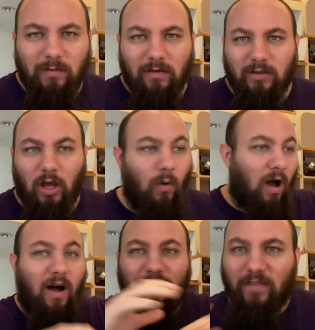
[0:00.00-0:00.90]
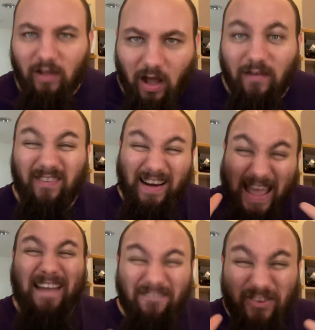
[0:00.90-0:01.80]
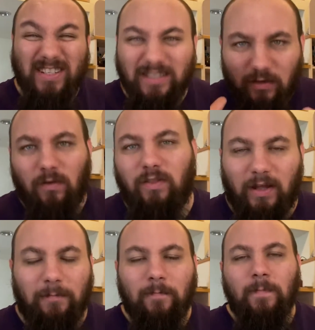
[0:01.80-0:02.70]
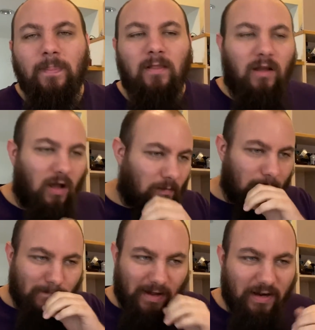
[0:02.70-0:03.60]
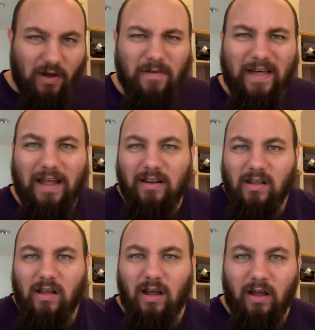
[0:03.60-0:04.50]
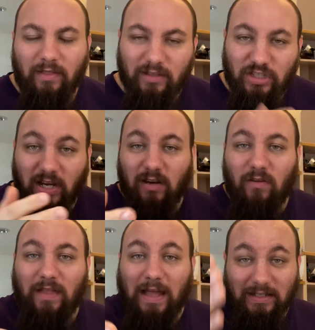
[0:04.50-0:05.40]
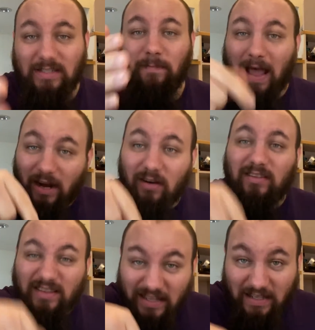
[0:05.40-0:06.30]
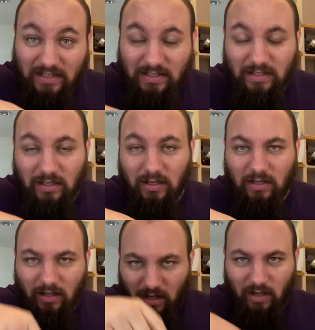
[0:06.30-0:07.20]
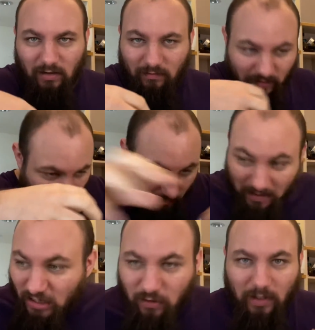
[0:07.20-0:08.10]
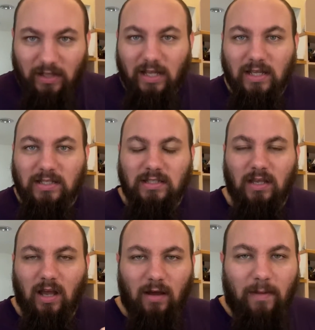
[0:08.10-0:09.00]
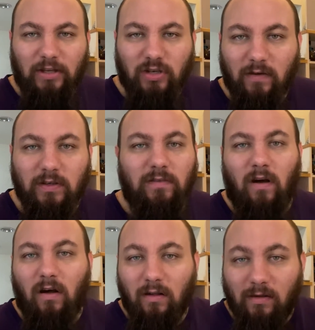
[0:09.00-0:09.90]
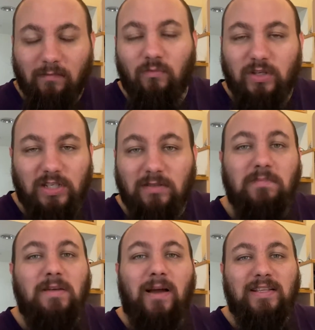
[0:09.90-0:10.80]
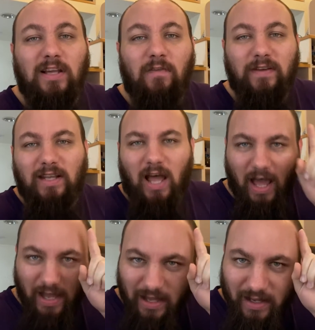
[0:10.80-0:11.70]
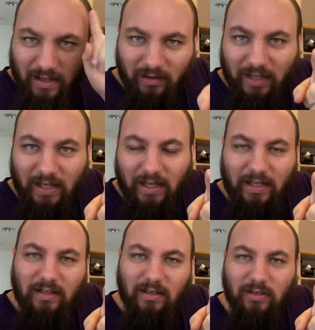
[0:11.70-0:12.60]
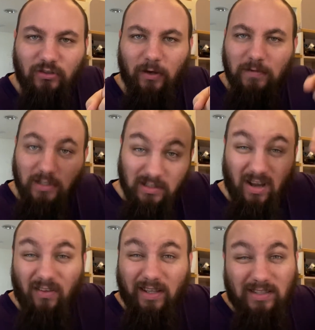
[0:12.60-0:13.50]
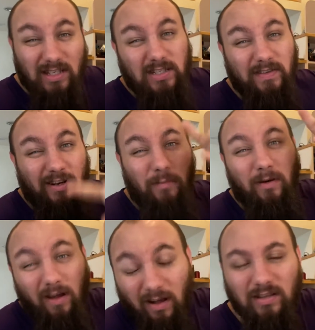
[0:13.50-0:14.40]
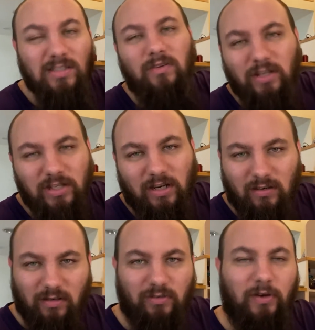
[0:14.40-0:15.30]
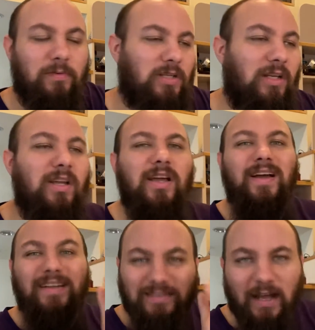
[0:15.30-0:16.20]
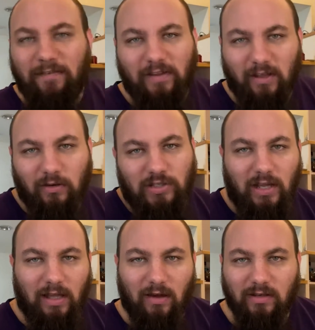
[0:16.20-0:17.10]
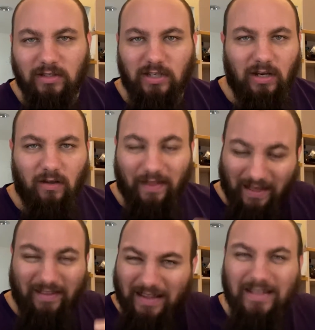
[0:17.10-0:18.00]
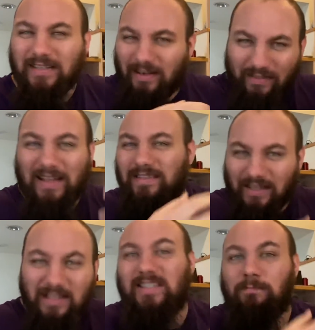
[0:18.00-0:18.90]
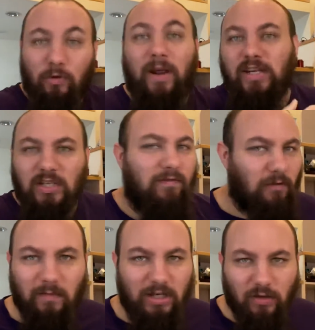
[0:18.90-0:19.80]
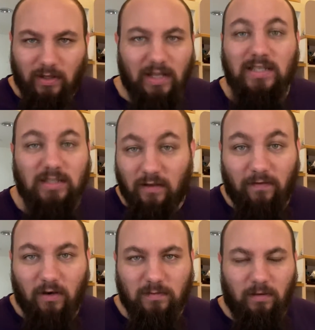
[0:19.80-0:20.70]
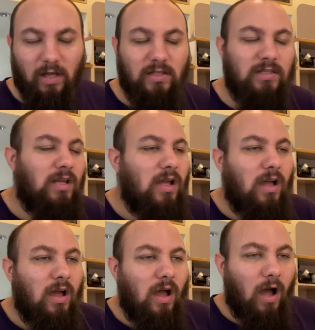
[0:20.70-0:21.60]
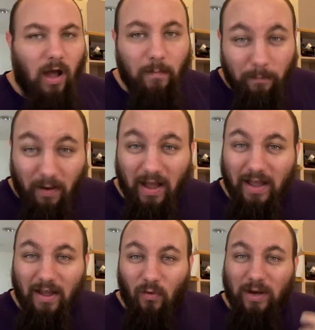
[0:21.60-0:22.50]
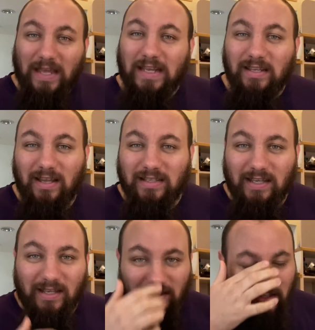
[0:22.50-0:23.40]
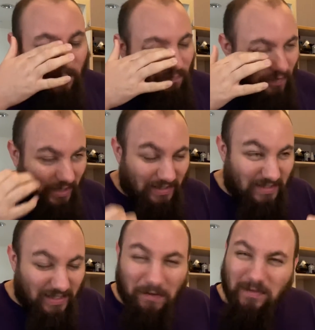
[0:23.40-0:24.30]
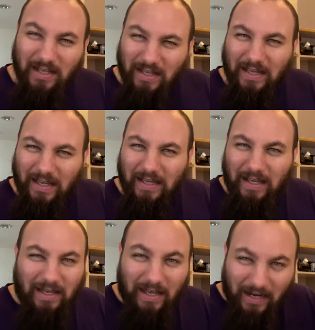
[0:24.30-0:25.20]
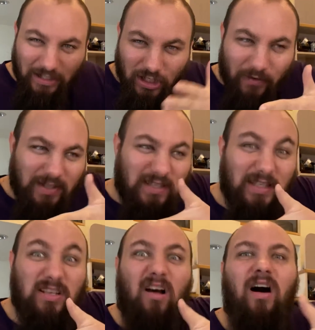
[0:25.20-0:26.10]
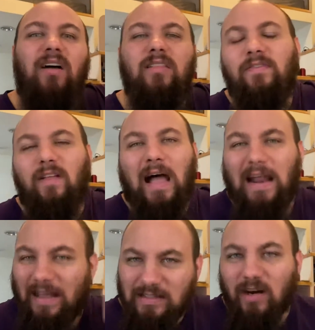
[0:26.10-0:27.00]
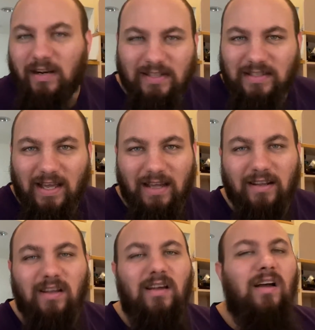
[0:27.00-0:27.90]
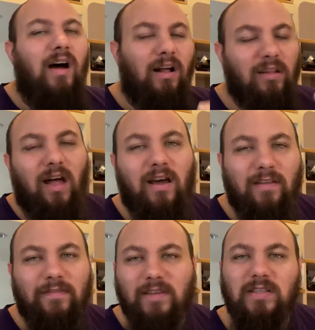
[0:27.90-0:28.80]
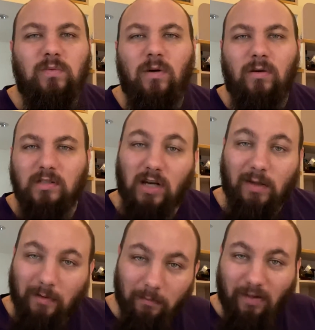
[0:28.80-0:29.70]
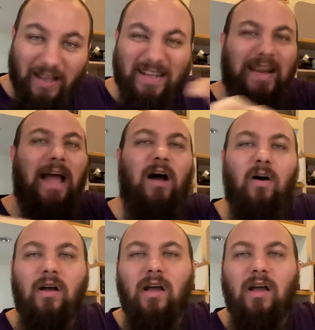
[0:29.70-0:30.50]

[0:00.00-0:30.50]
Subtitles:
able to go off the cuff on every single thing. I know that the channel that inspired this, me doing this by Trevor Duvall, which is Me, Myself, and Die, link in the description, not only to this video, but also in the channel description. Definitely go check out his channel. I think that's the inspiration for me doing this in the first place. But when he does his, it seems like he kind of generates things on the fly. And as I already said, a lot of this world has already been planned out